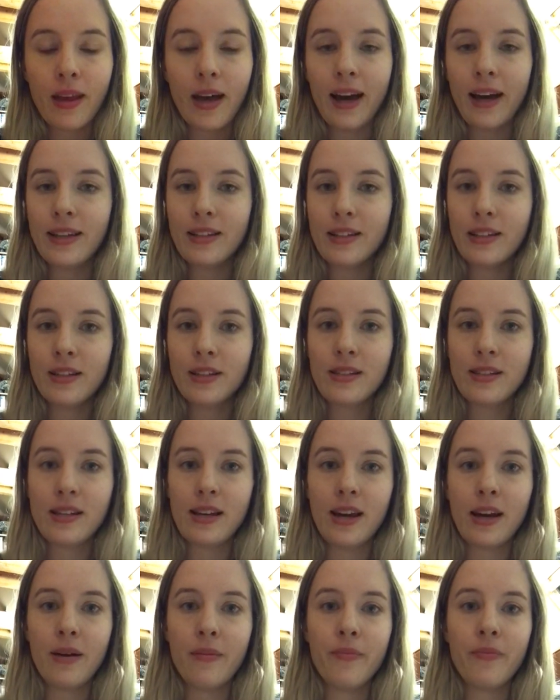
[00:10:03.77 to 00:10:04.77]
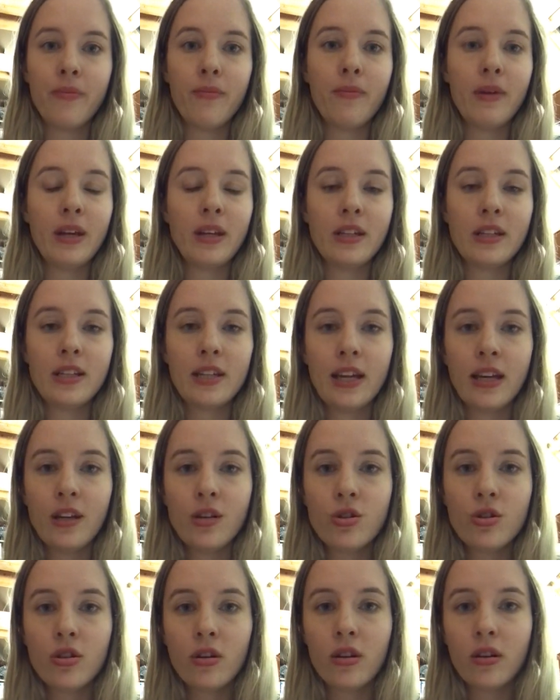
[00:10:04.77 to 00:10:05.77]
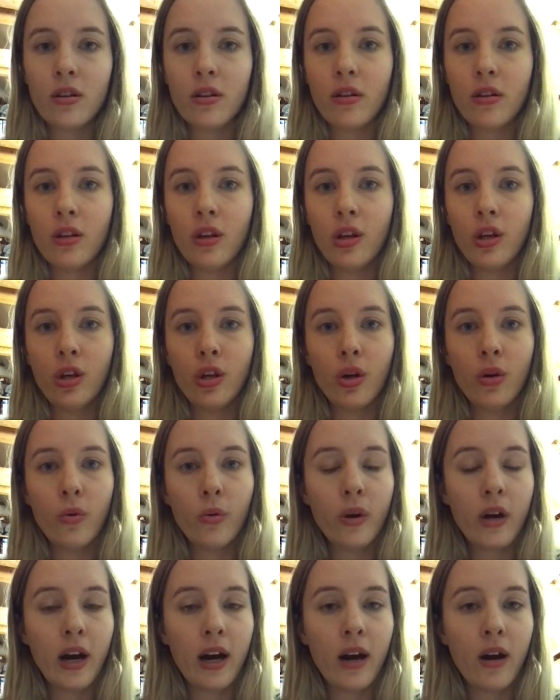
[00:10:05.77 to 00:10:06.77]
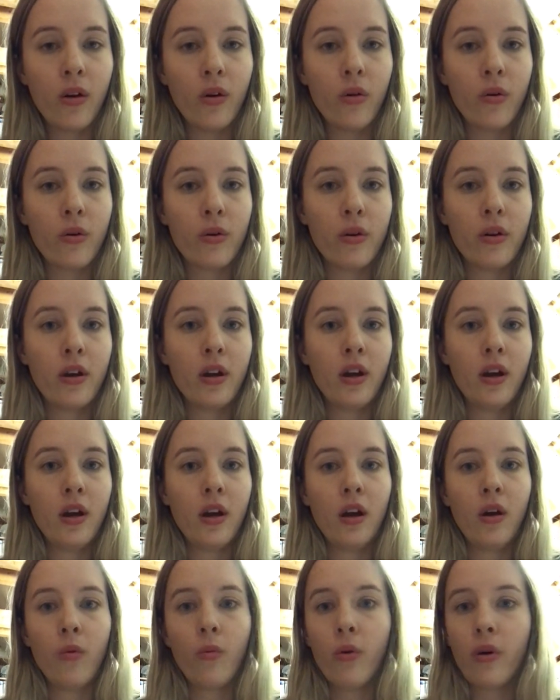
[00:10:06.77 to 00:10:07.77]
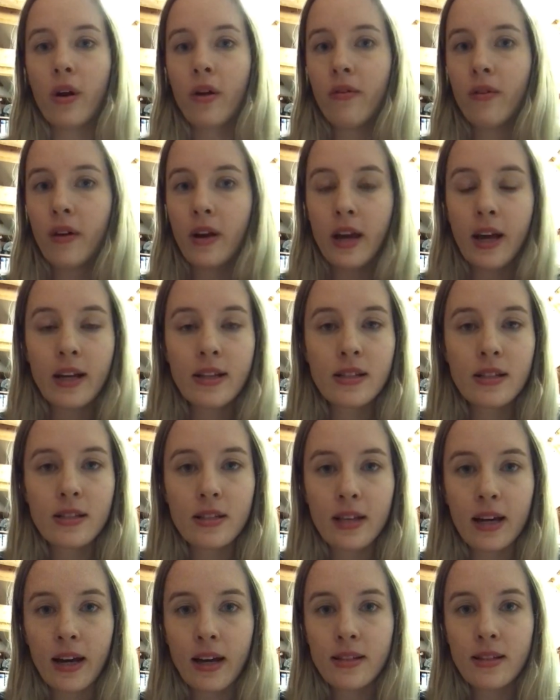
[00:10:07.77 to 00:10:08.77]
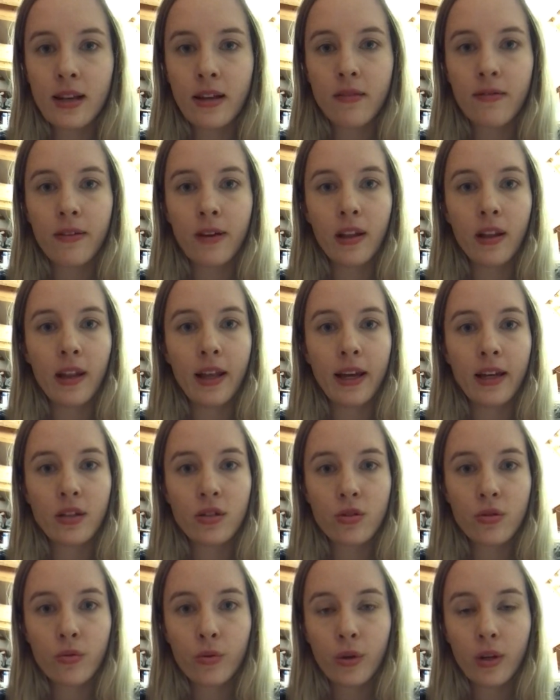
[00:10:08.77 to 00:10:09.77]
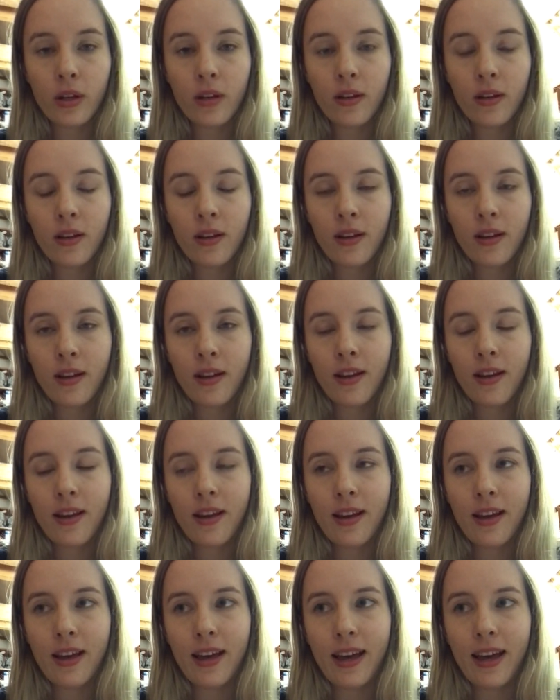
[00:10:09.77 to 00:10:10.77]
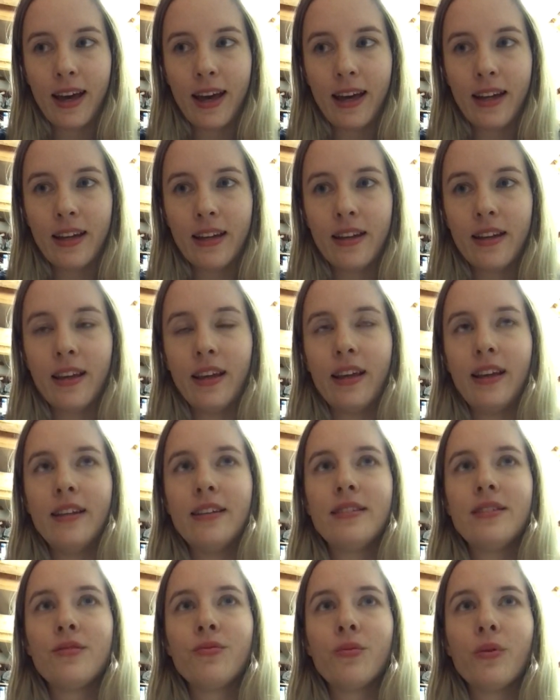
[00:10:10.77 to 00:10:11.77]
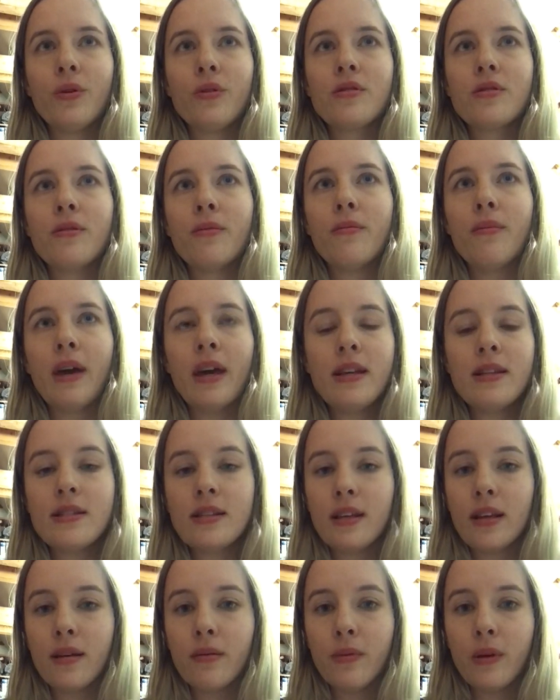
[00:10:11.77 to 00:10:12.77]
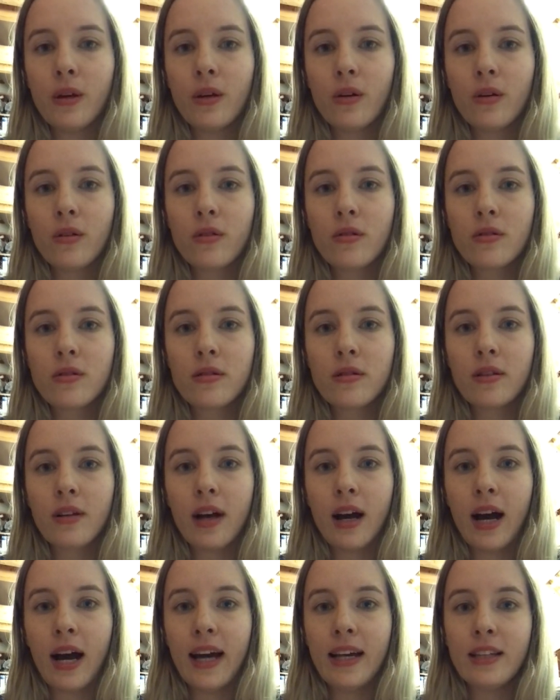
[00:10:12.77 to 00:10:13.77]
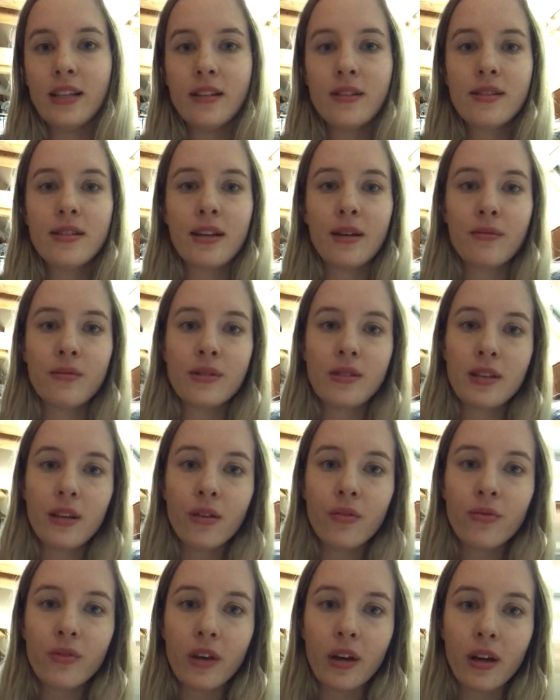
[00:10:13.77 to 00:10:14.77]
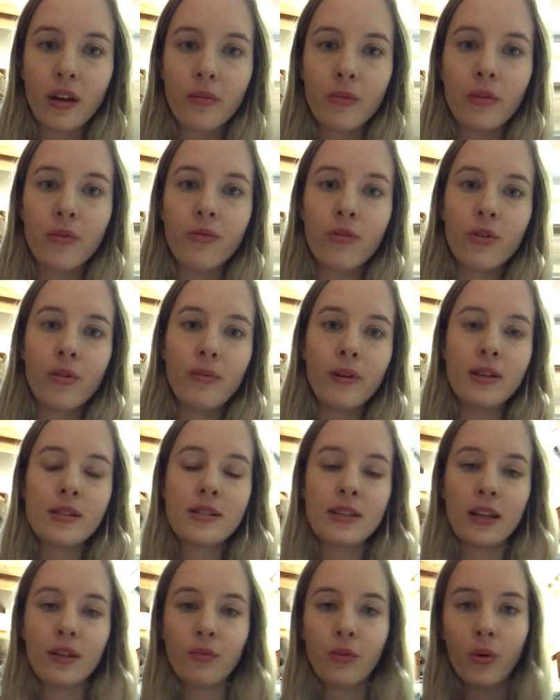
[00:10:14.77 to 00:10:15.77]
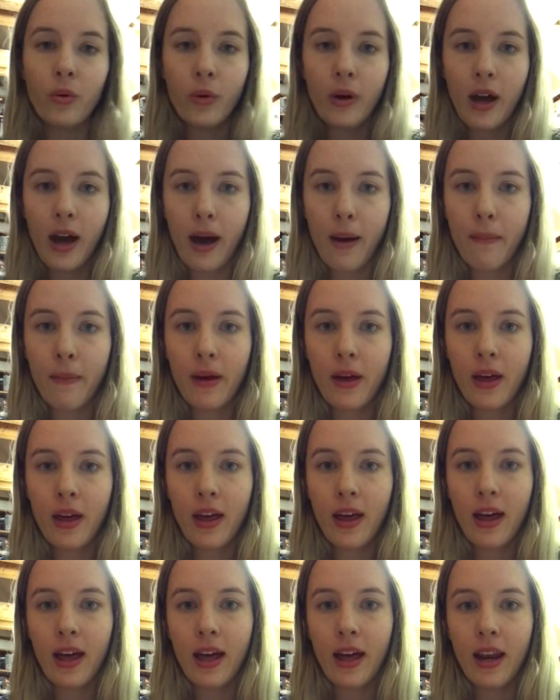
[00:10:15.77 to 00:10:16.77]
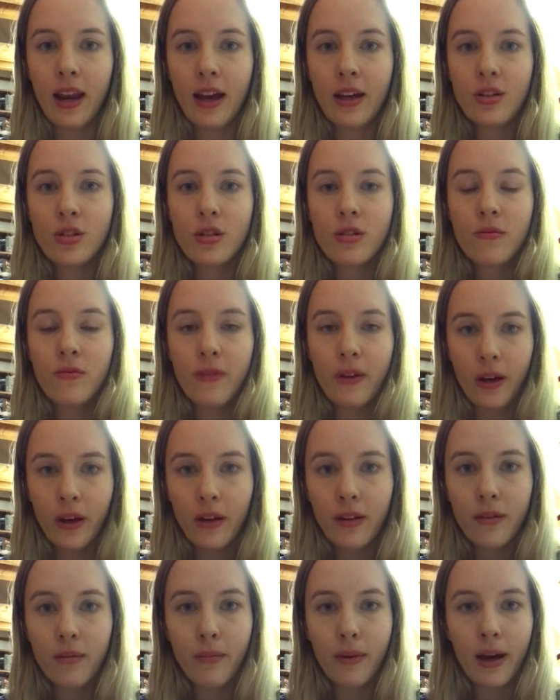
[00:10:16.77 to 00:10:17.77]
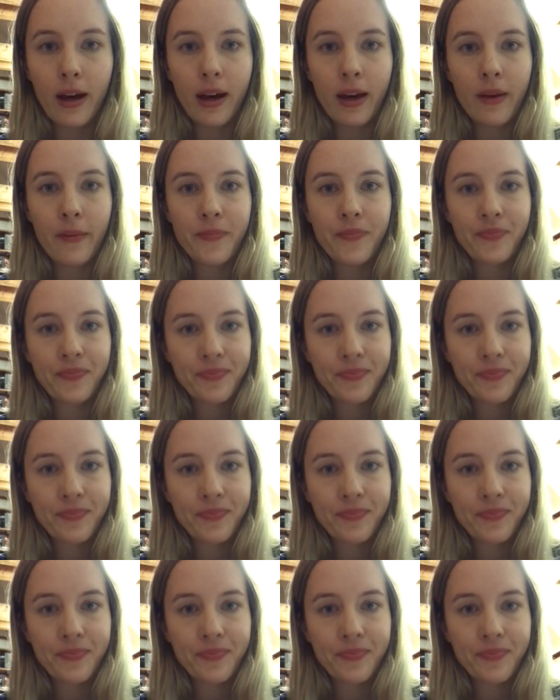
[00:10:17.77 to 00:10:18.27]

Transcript: I did some meditation, yoga, or whatever exercise I felt like doing. And it was amazing because I did some self-care before my son woke up, and I just felt my